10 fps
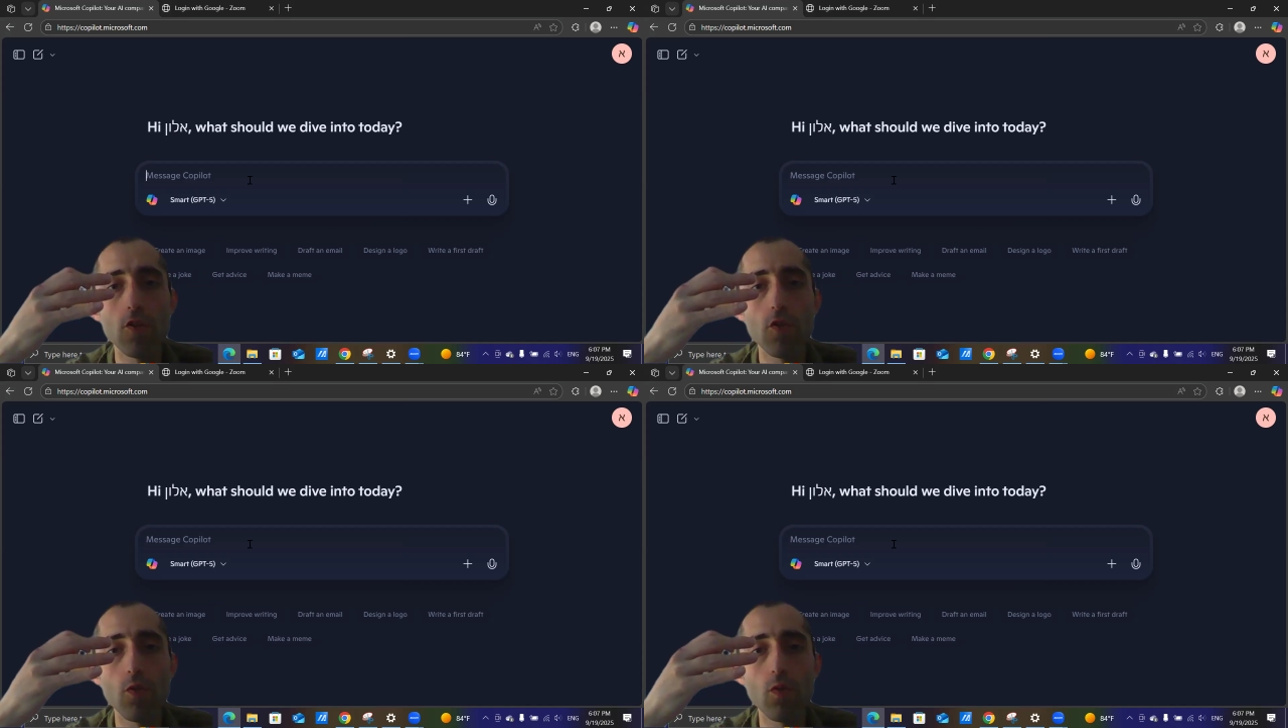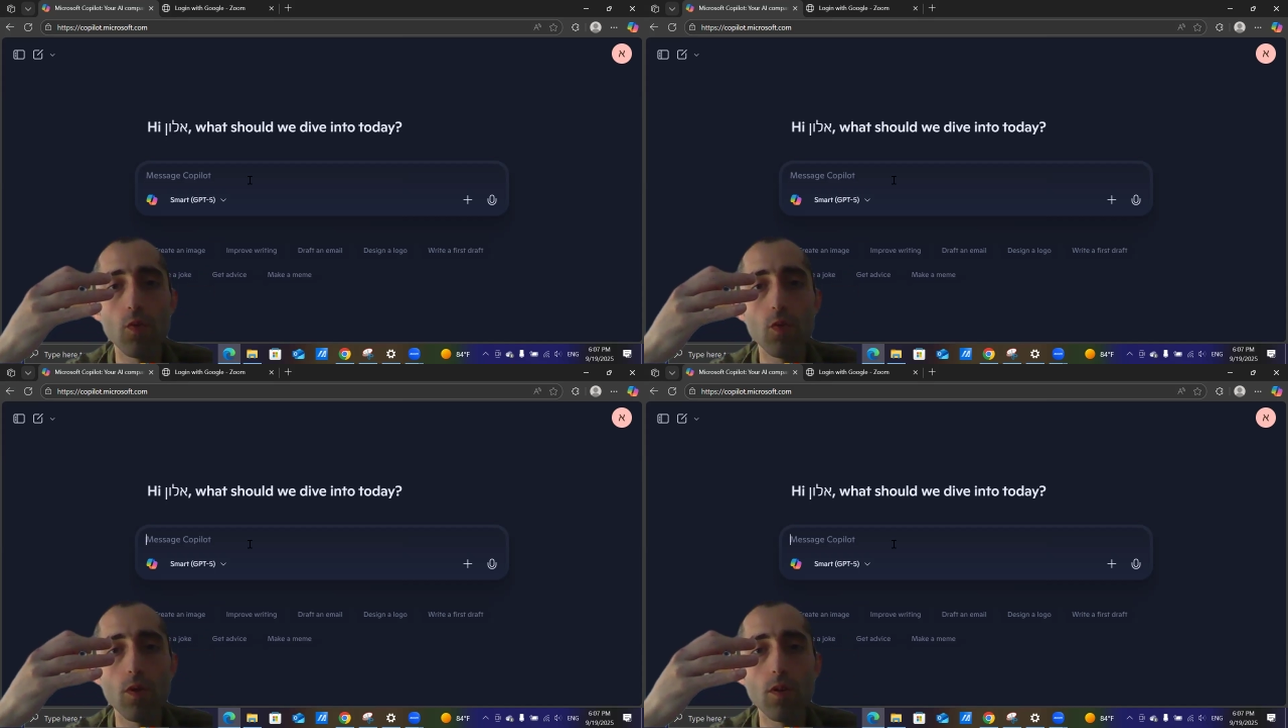
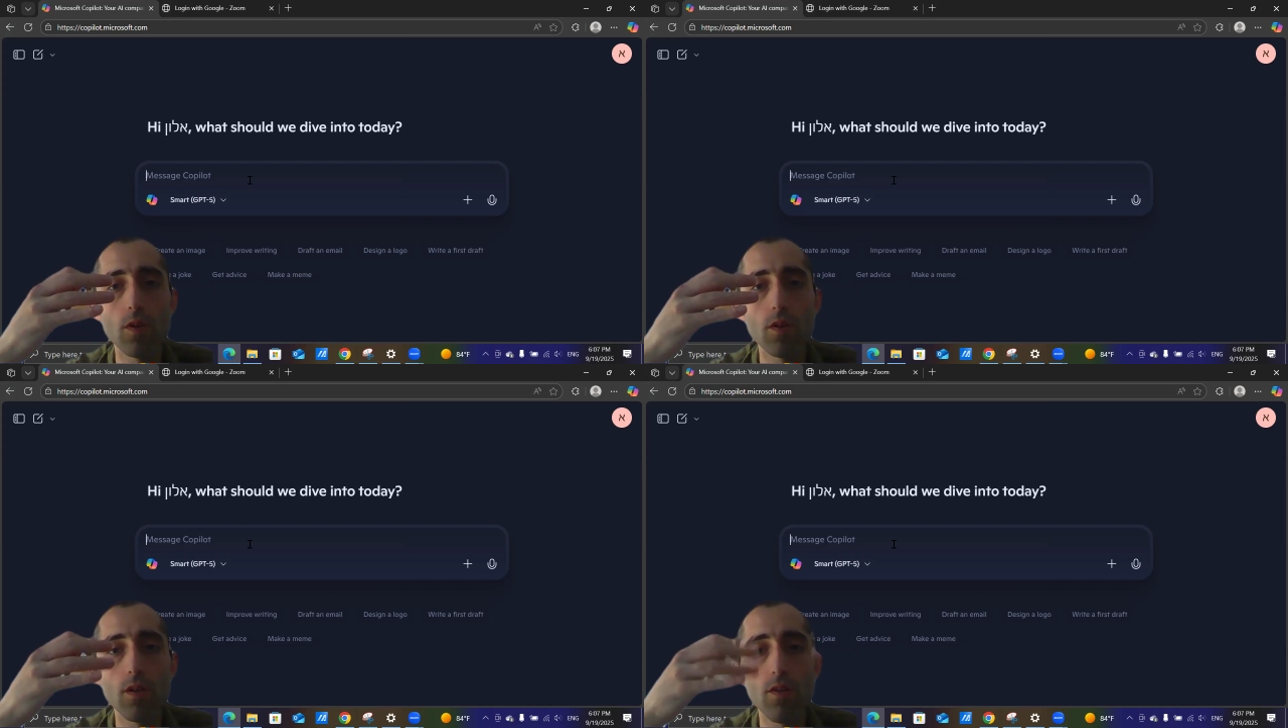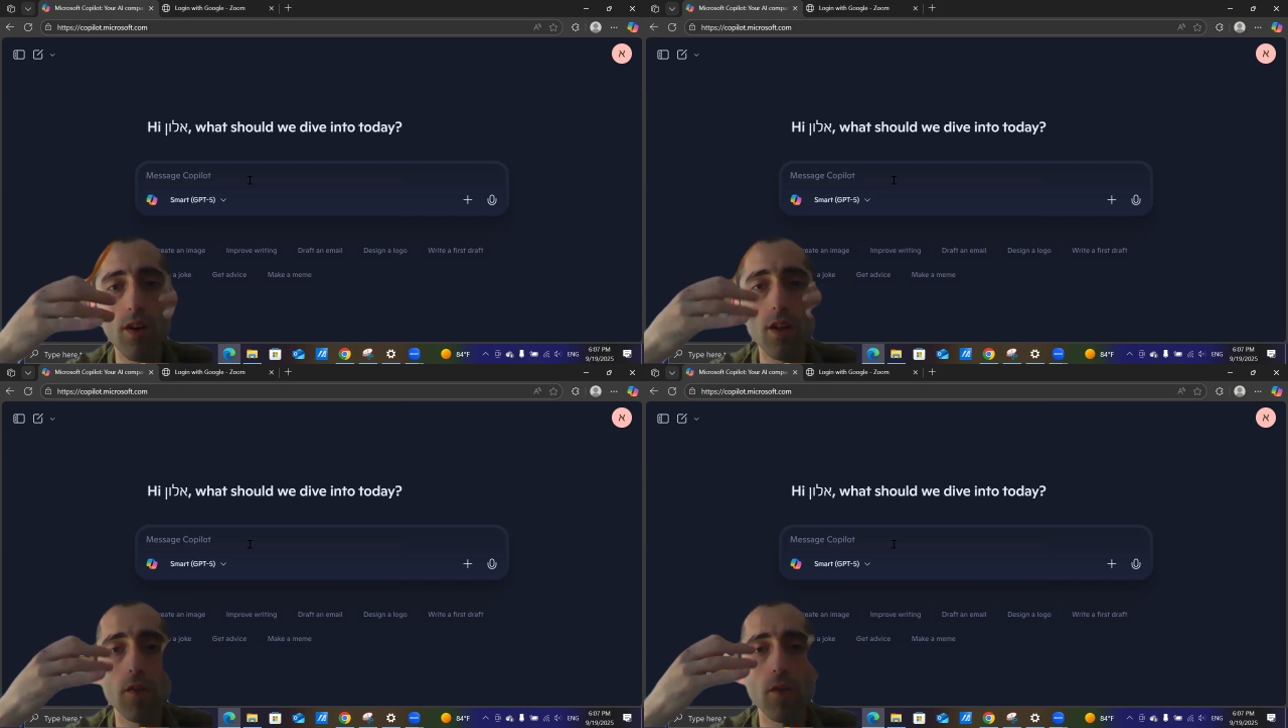to
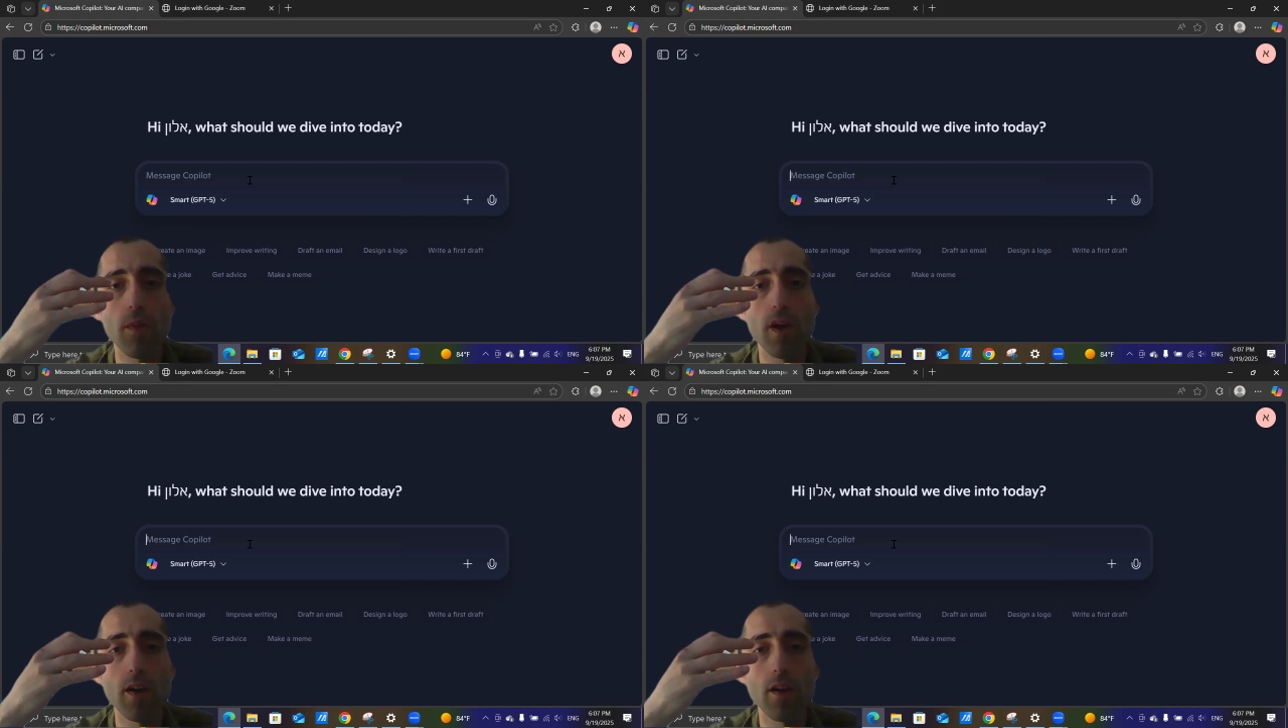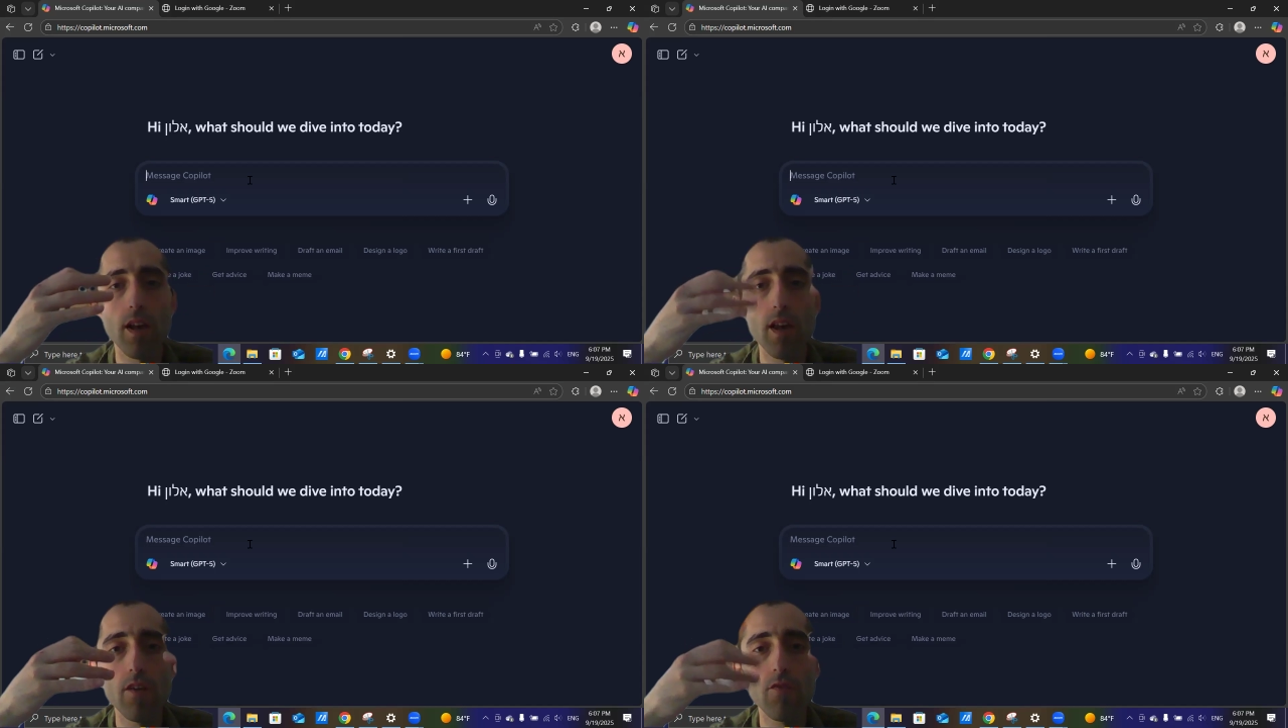develop
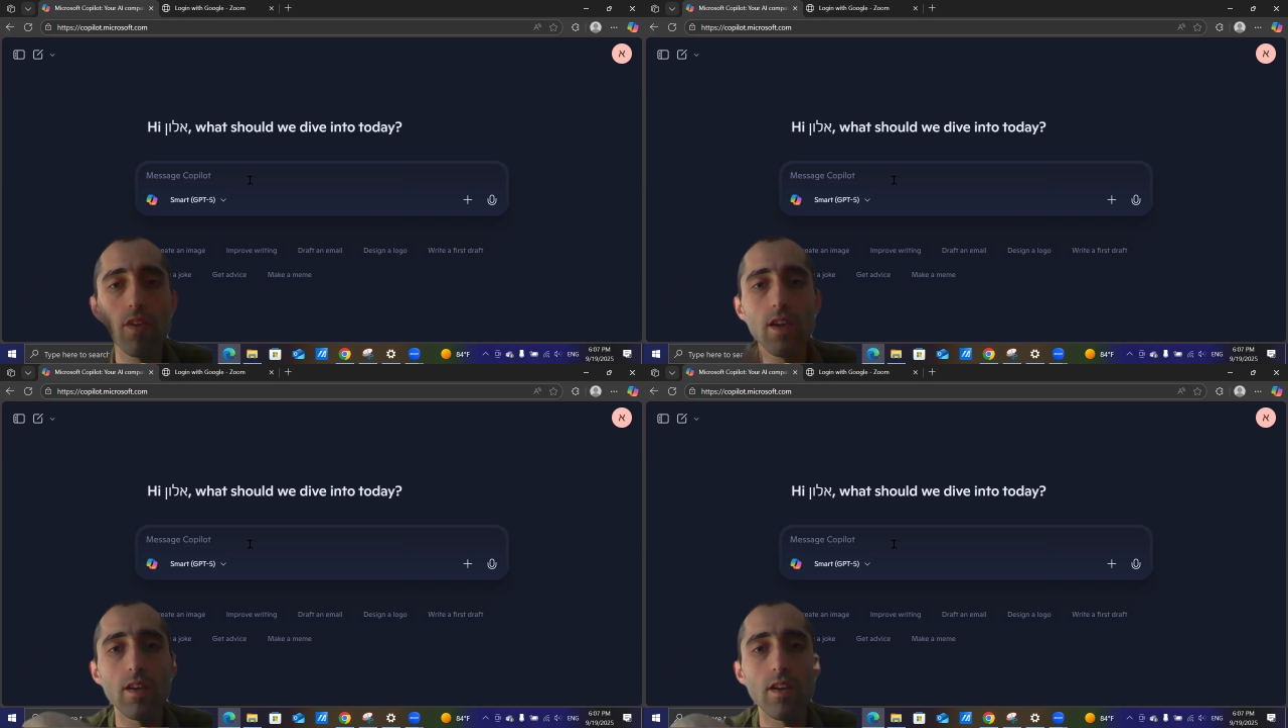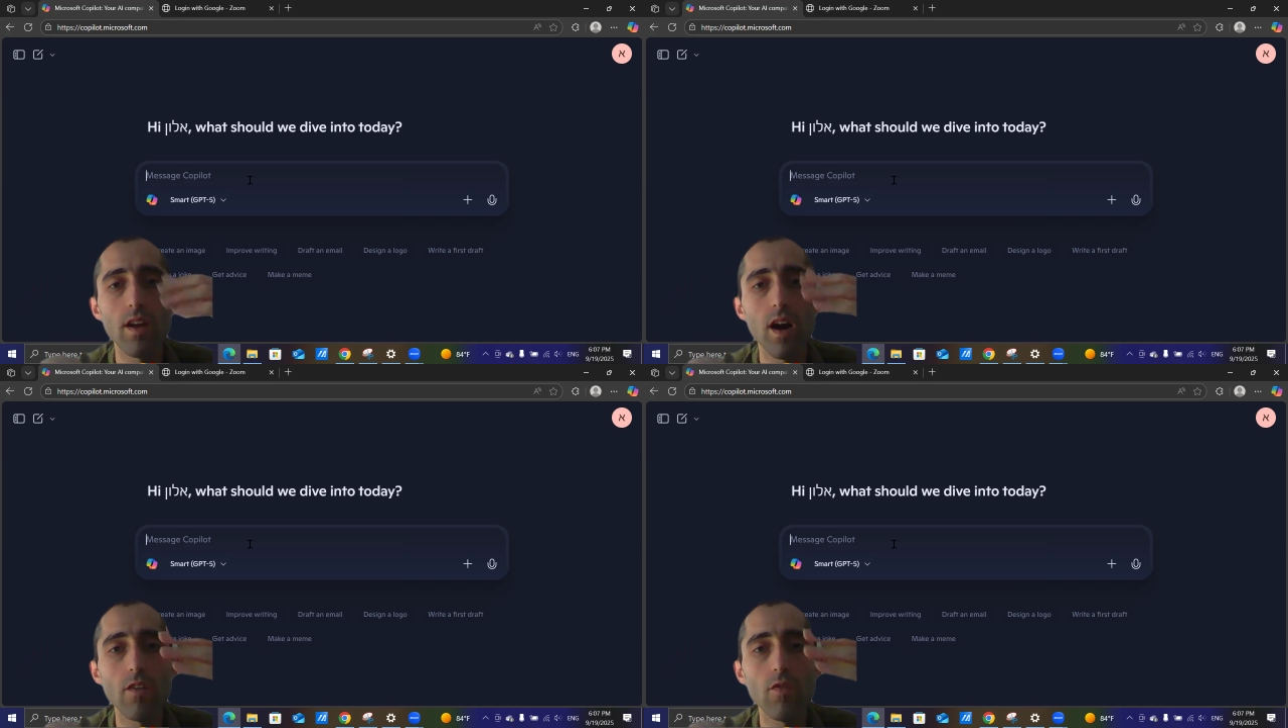and live in
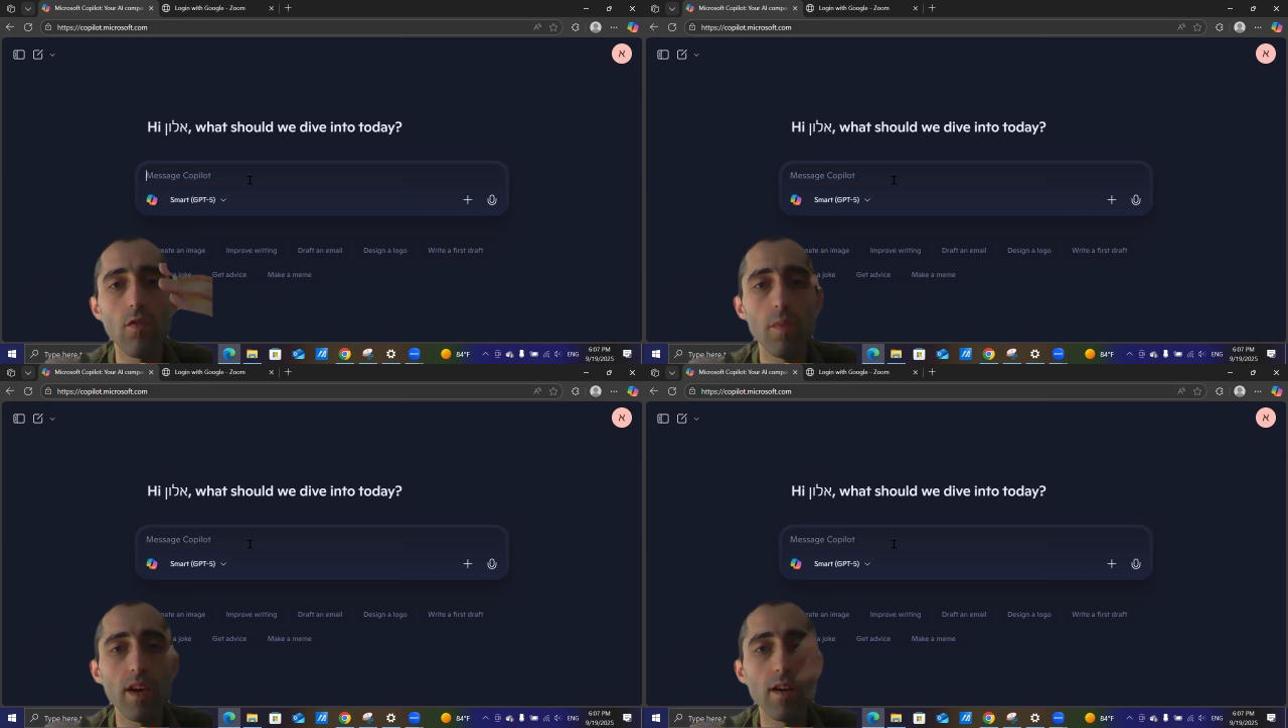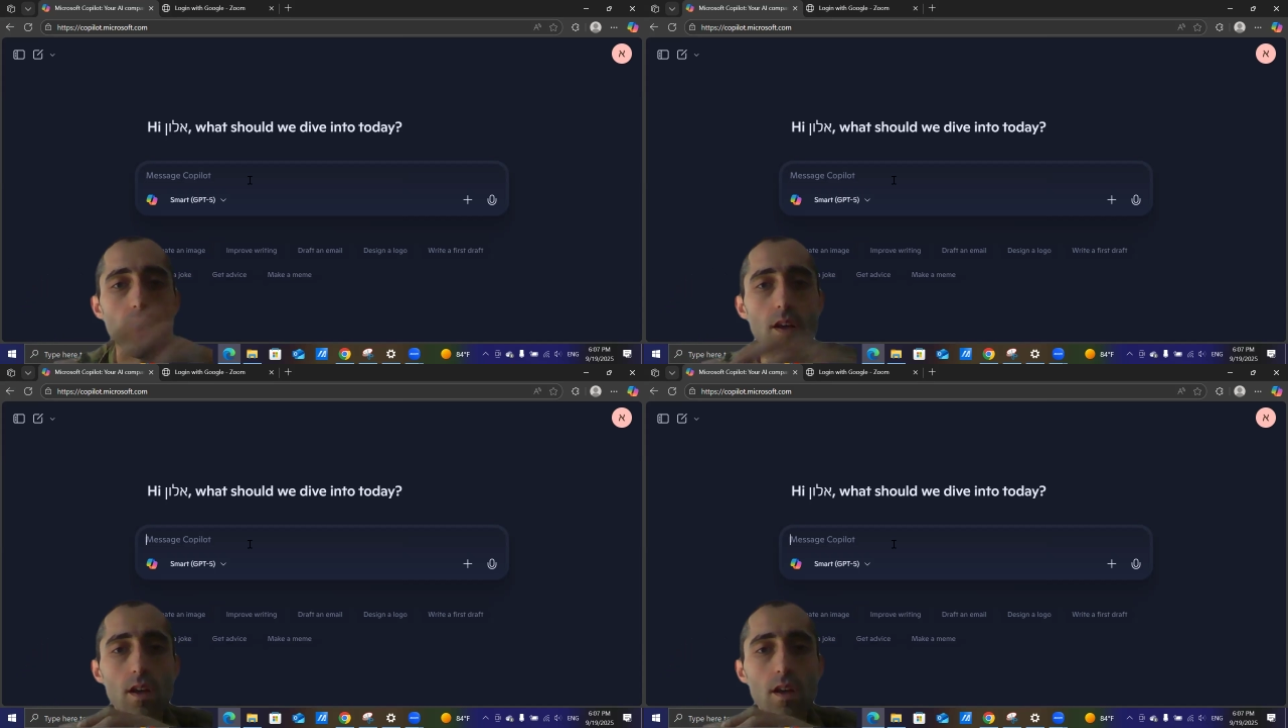an anaerobic